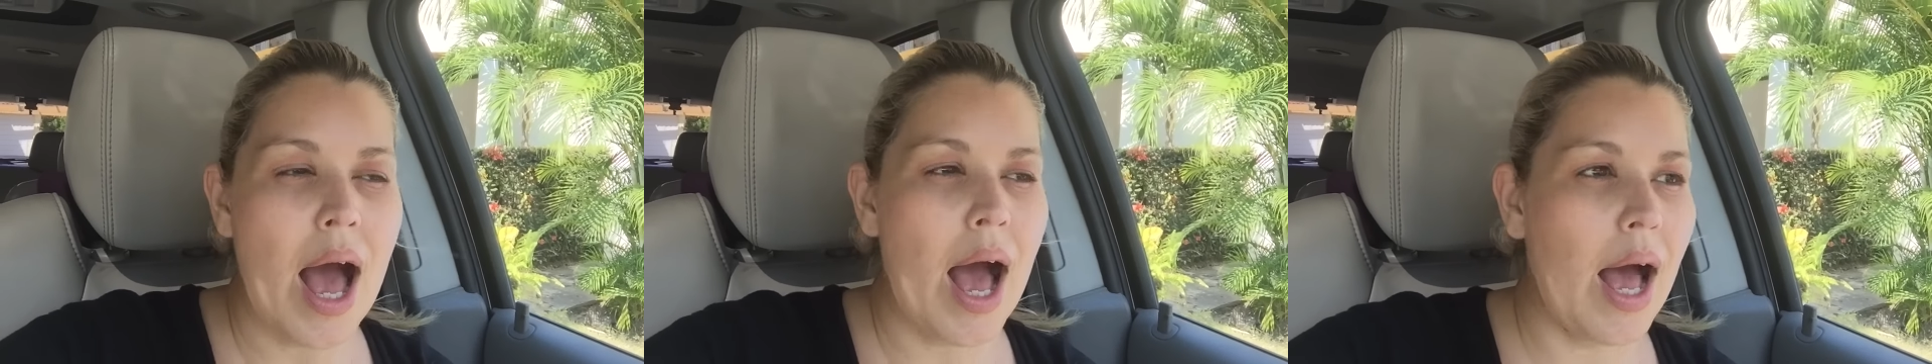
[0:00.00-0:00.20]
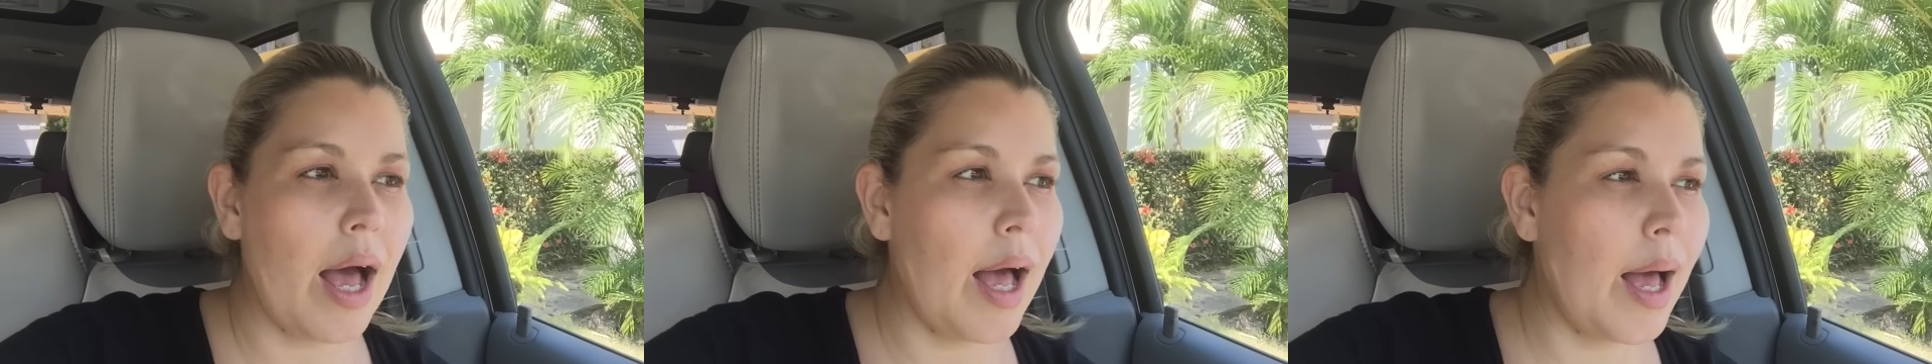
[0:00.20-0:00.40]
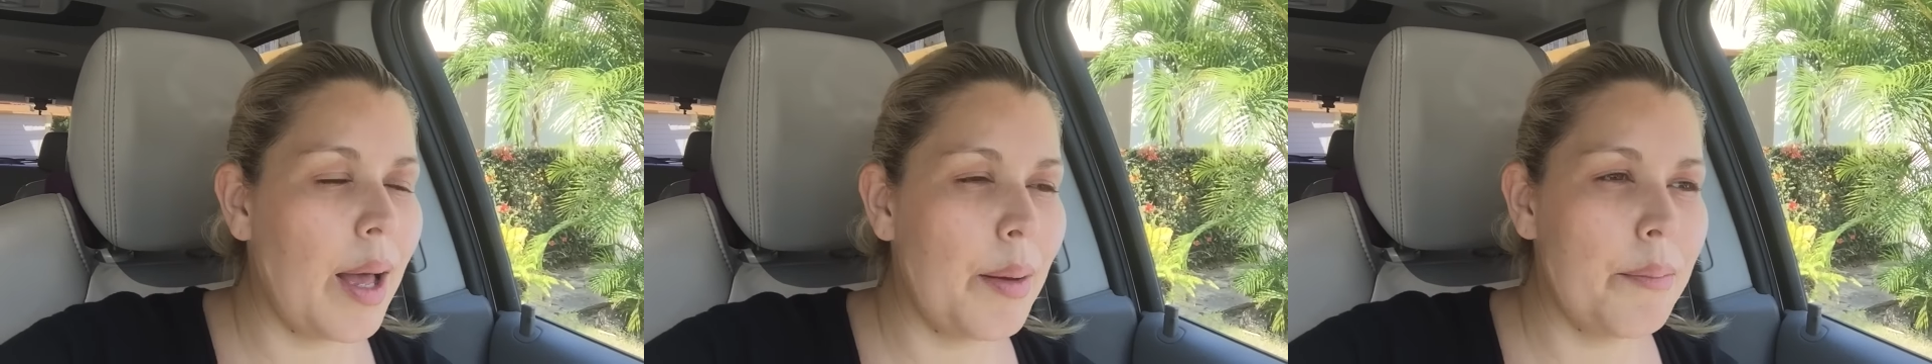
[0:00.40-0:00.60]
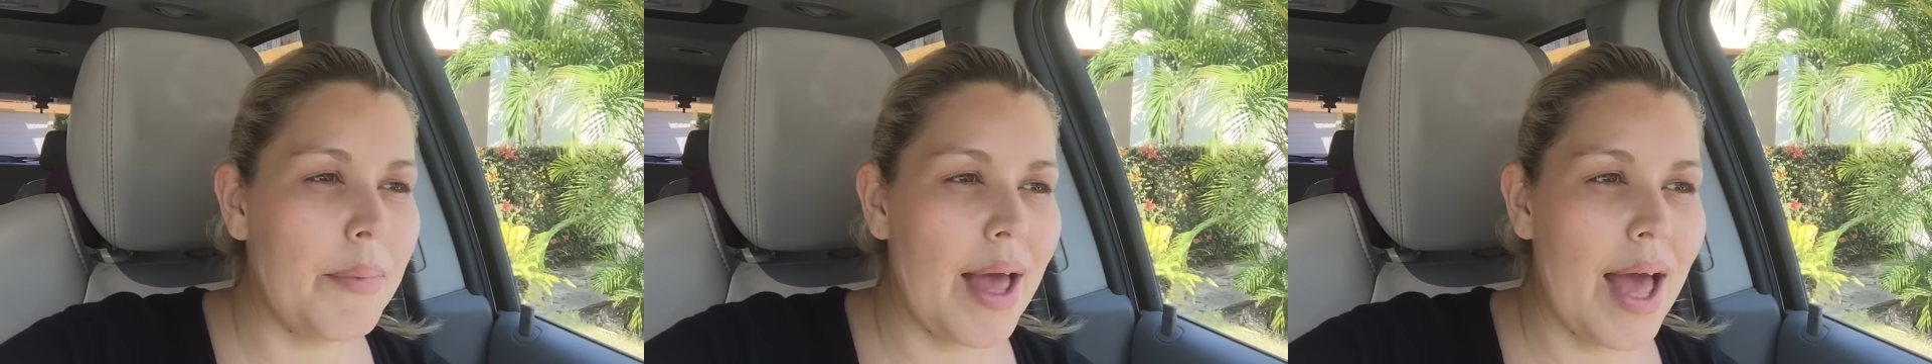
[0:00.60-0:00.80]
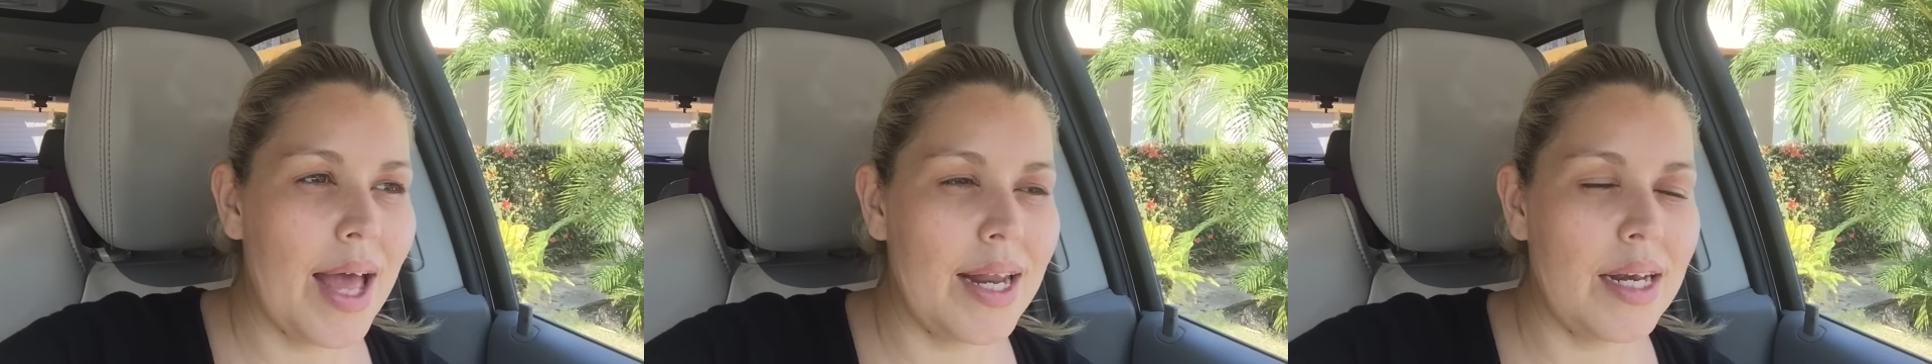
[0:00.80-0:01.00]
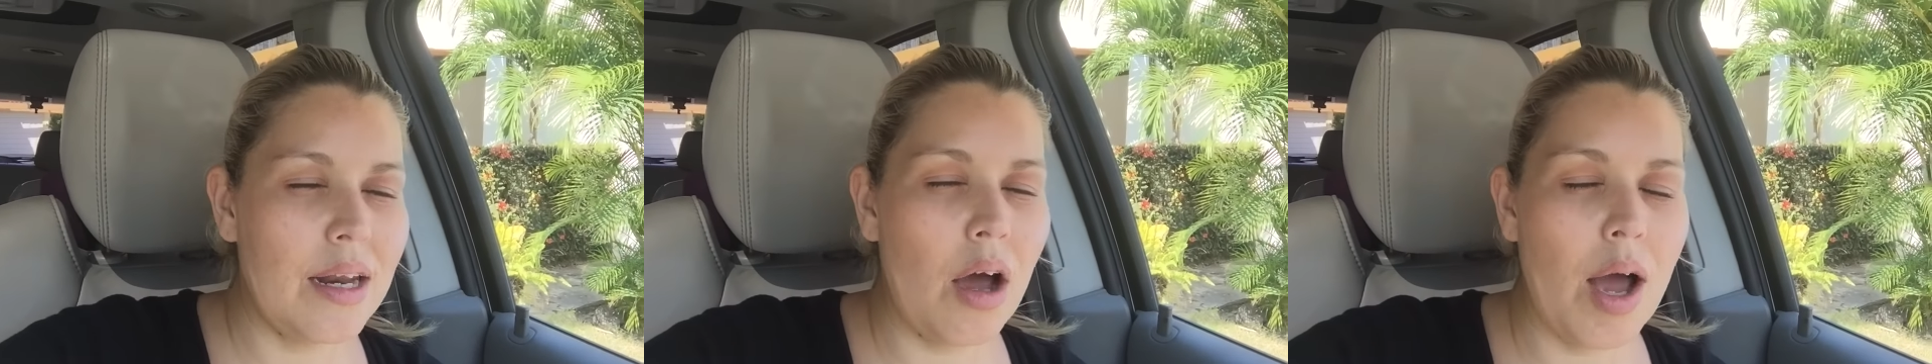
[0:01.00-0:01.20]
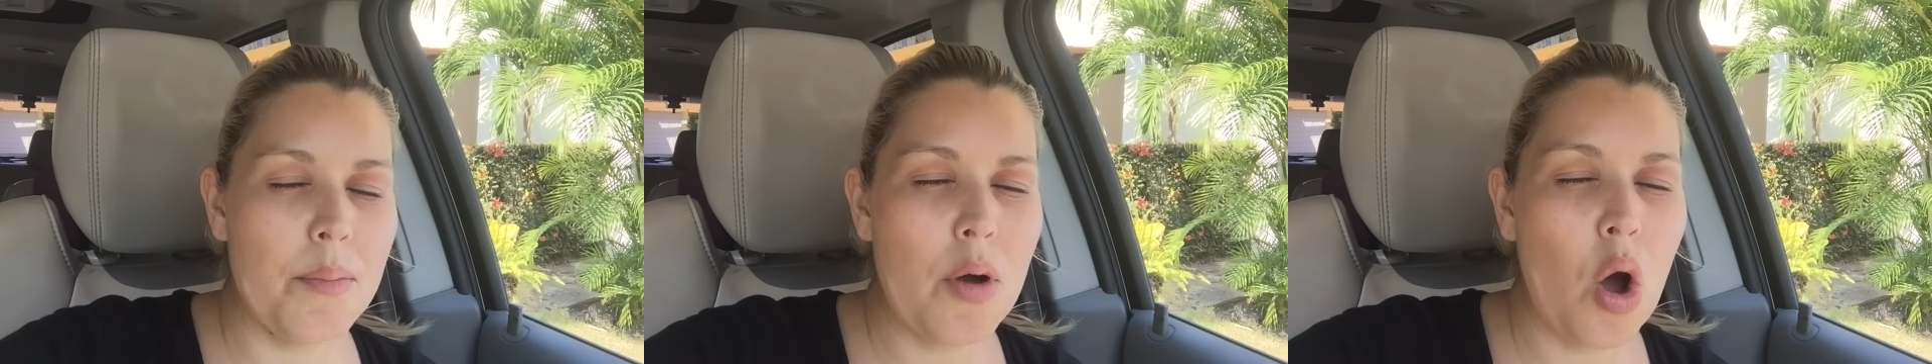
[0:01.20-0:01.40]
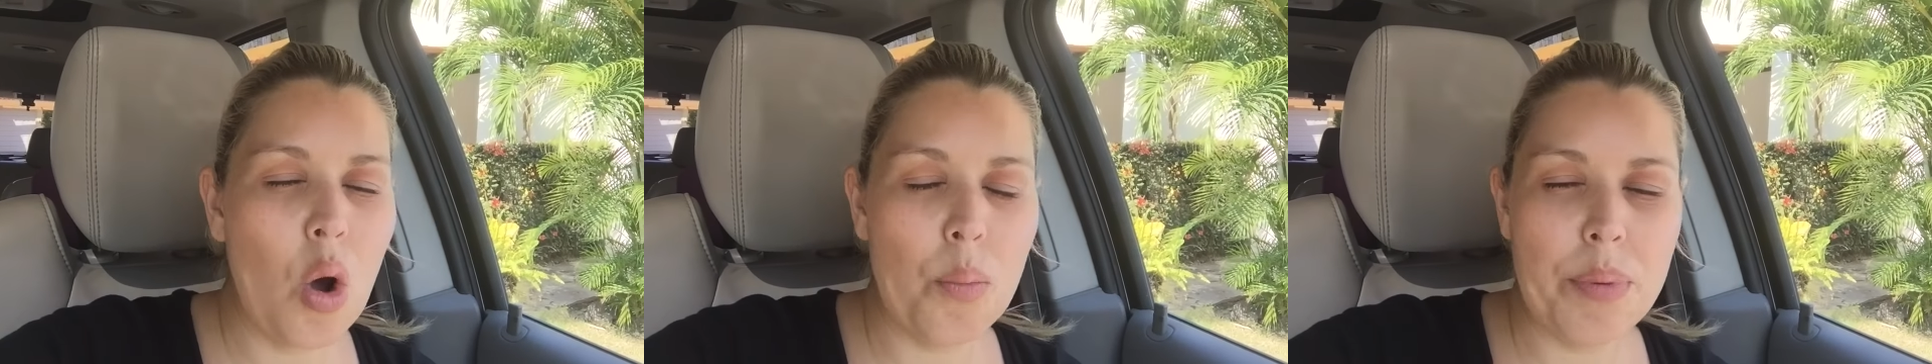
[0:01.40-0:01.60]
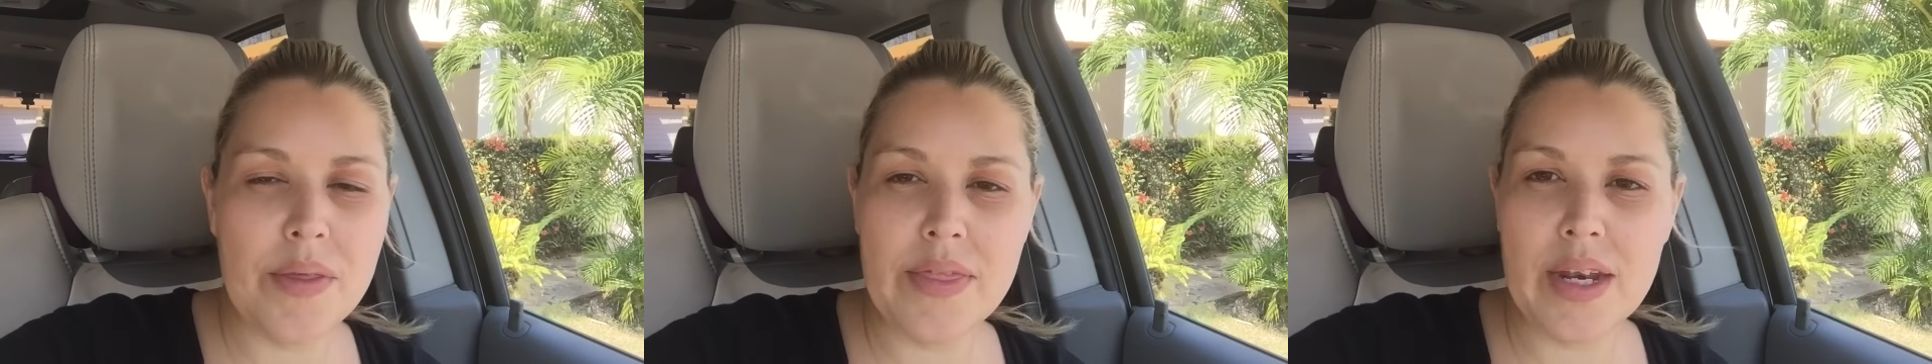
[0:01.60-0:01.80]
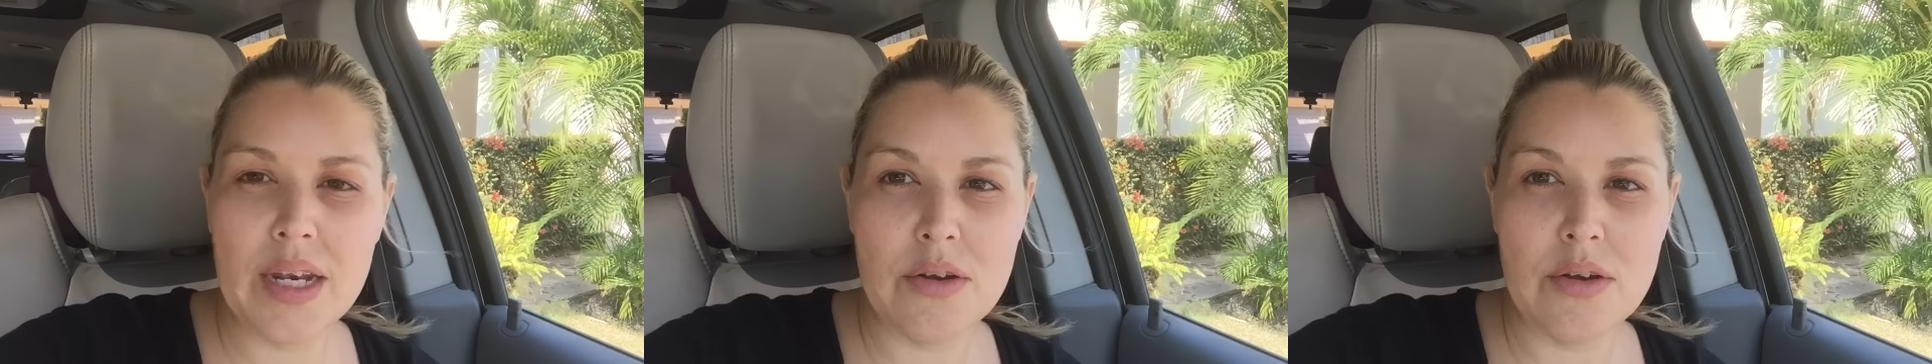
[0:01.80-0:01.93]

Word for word: and I'm hoping that